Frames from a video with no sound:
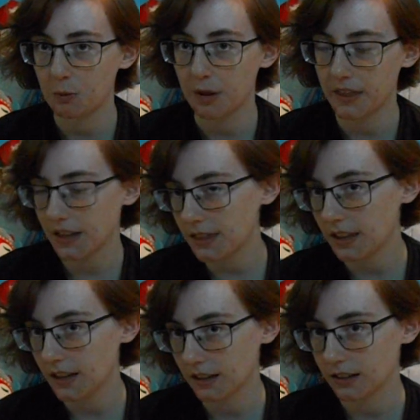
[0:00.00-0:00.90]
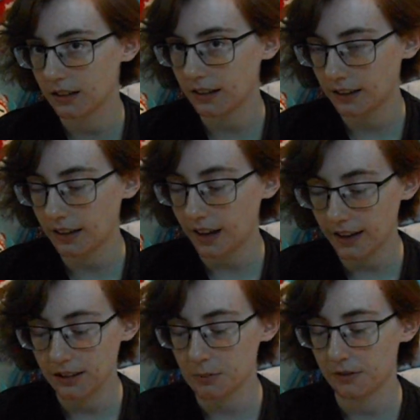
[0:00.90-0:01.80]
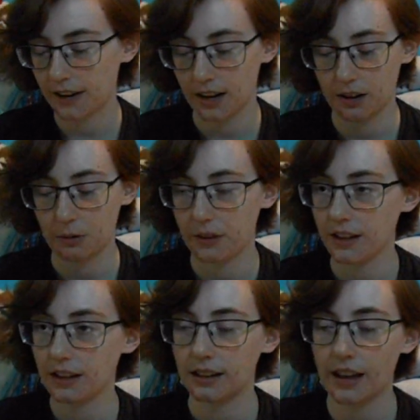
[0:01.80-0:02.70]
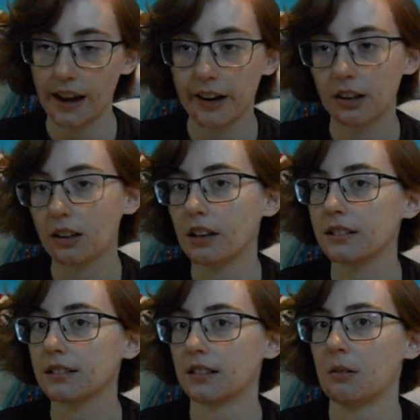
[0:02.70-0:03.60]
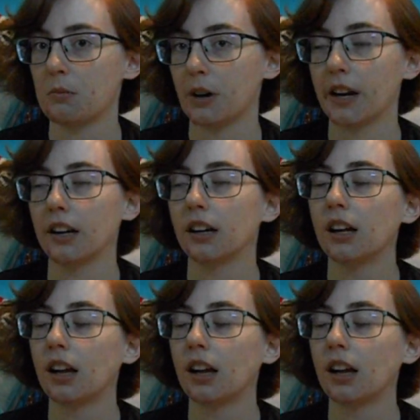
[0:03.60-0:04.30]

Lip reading: within the Kingdom of Caring, within Care-A-Lot somewhere,